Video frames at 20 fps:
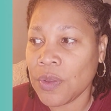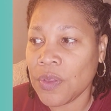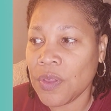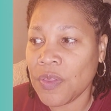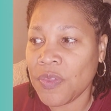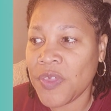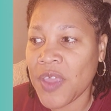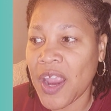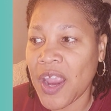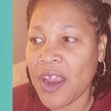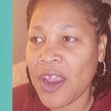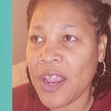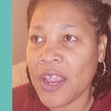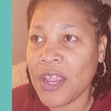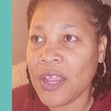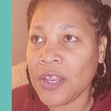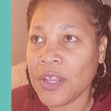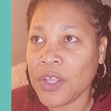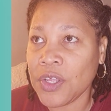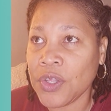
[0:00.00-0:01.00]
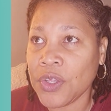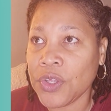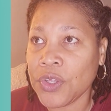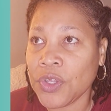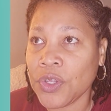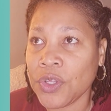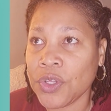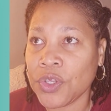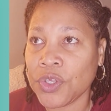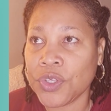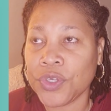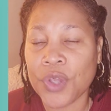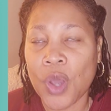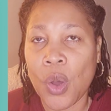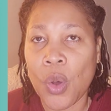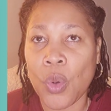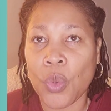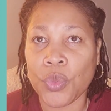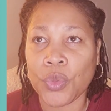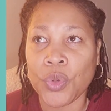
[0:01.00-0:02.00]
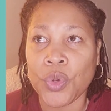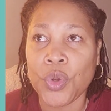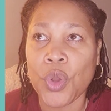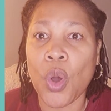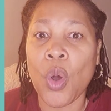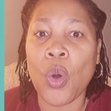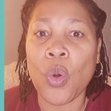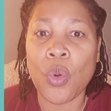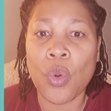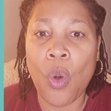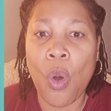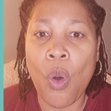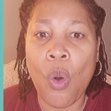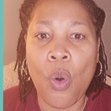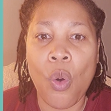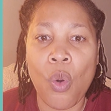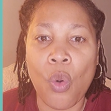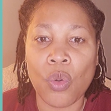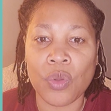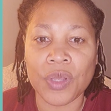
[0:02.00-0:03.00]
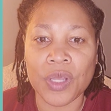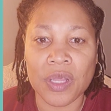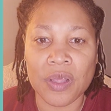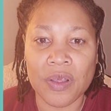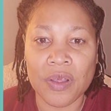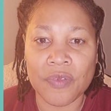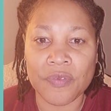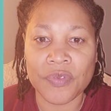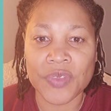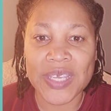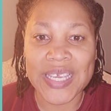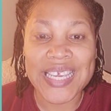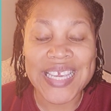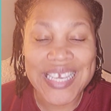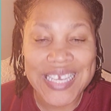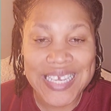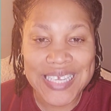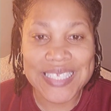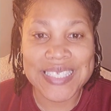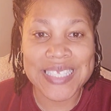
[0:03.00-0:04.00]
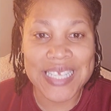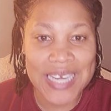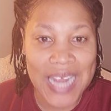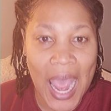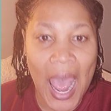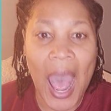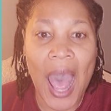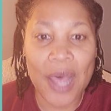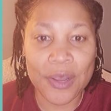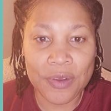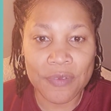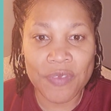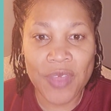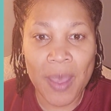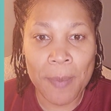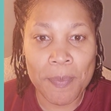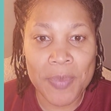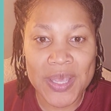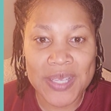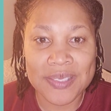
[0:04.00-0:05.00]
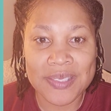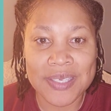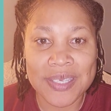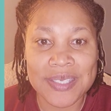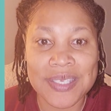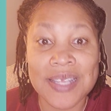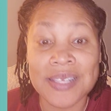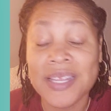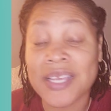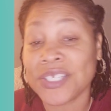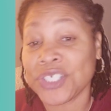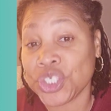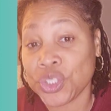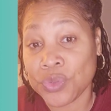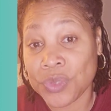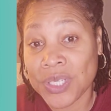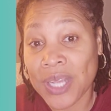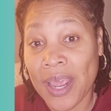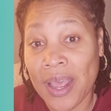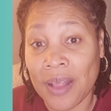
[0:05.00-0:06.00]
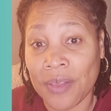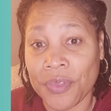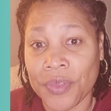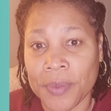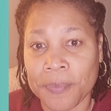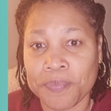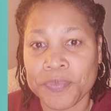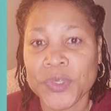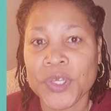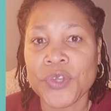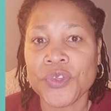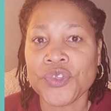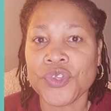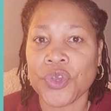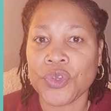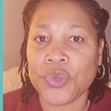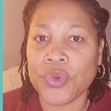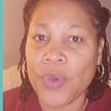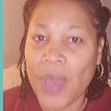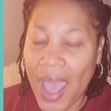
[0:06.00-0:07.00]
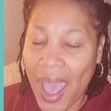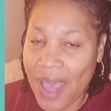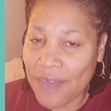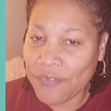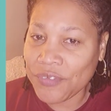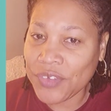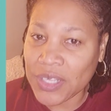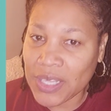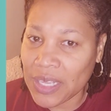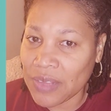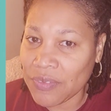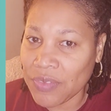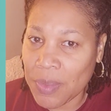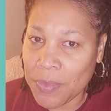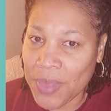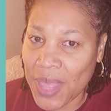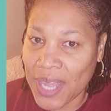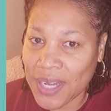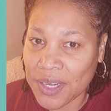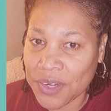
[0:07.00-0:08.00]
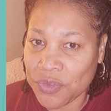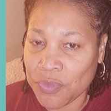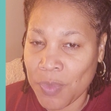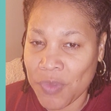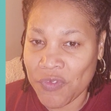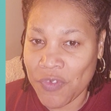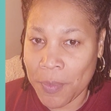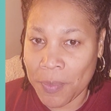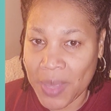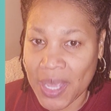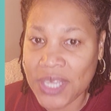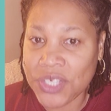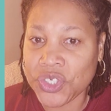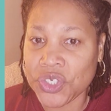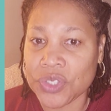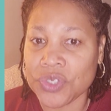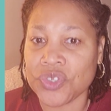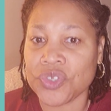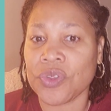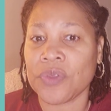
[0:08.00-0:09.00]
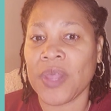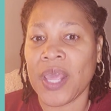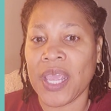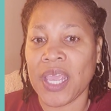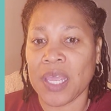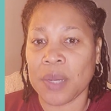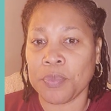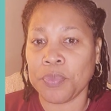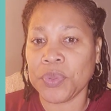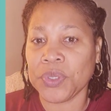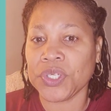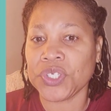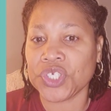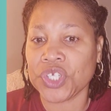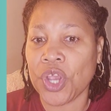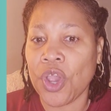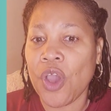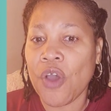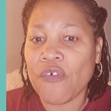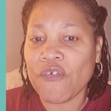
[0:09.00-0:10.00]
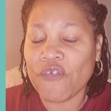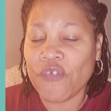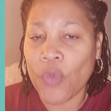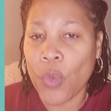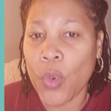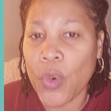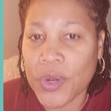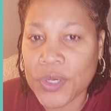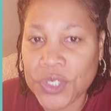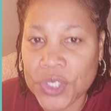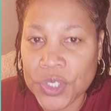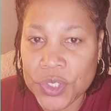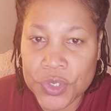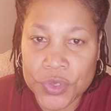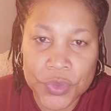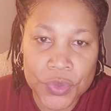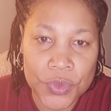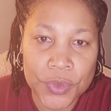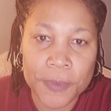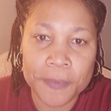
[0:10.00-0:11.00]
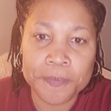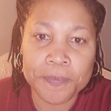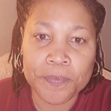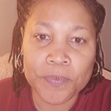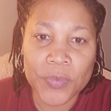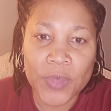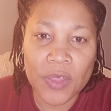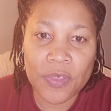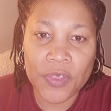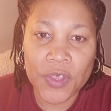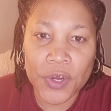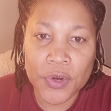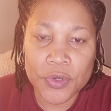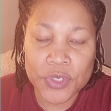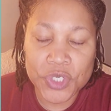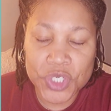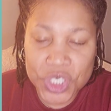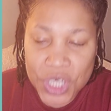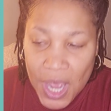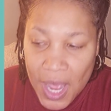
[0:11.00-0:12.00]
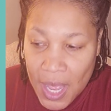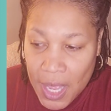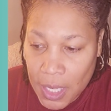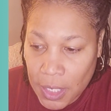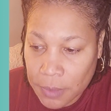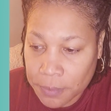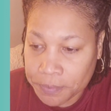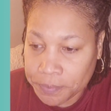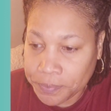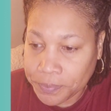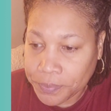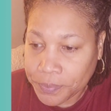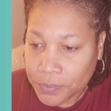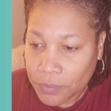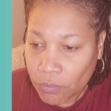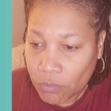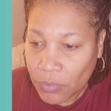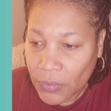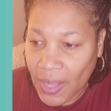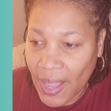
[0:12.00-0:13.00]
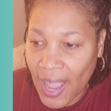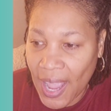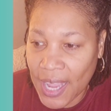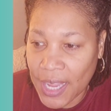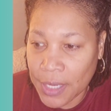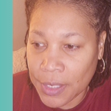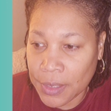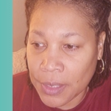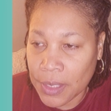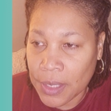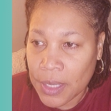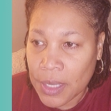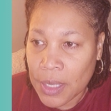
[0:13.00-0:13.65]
they don't know all of the ins and out of that business unless you tell them. So you have to give them that information so they can push forward to do their job. And